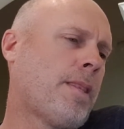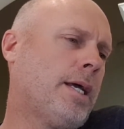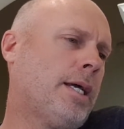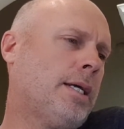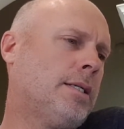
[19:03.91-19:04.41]

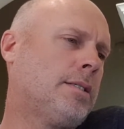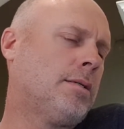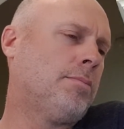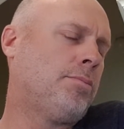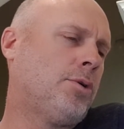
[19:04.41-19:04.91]
And
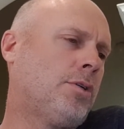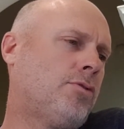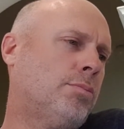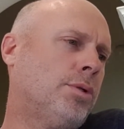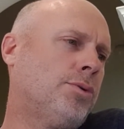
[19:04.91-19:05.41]
a
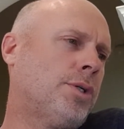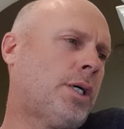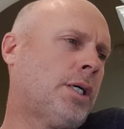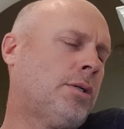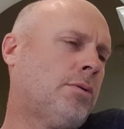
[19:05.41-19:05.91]
beautiful blue
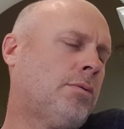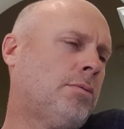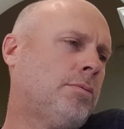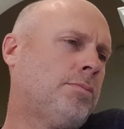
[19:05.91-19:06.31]
dial,